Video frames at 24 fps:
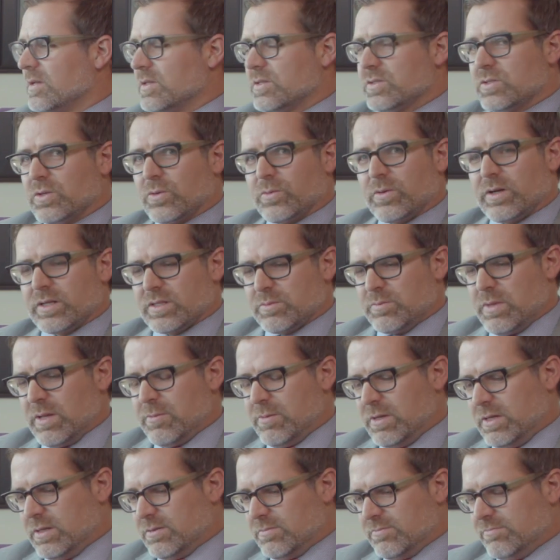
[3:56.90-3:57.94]
So, Russ,
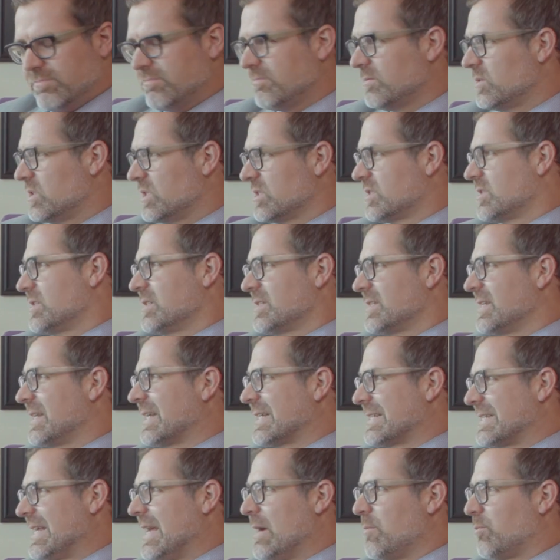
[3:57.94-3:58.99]
maybe just as an
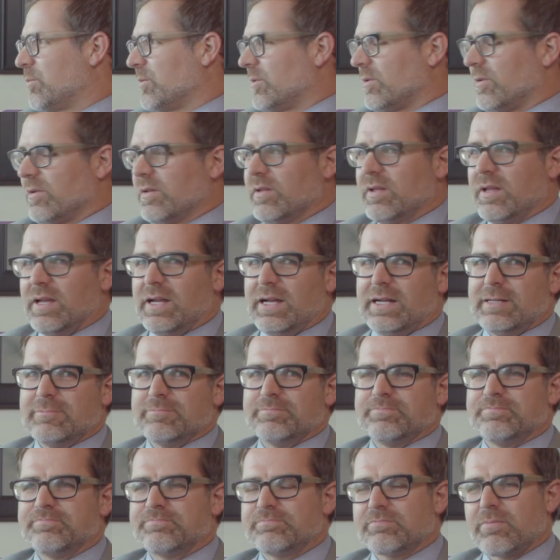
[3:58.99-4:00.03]
example,
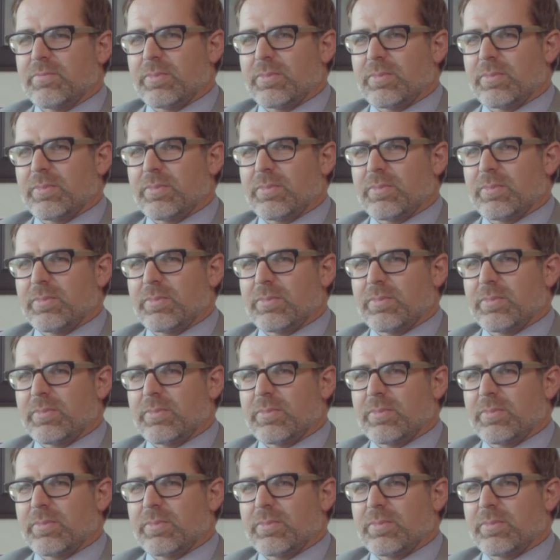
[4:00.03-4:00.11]
um,